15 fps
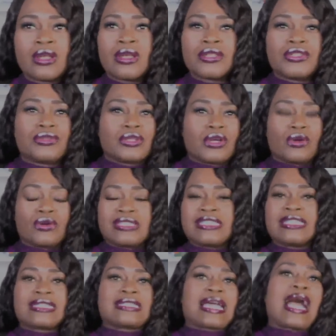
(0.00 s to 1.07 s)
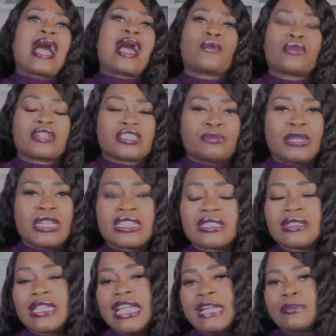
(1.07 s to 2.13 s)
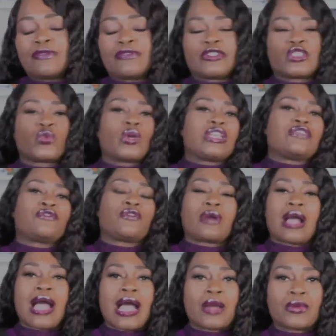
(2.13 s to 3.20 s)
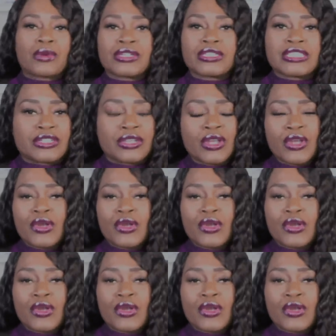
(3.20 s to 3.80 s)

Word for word: you know, six hours, being in labor for 24 hours and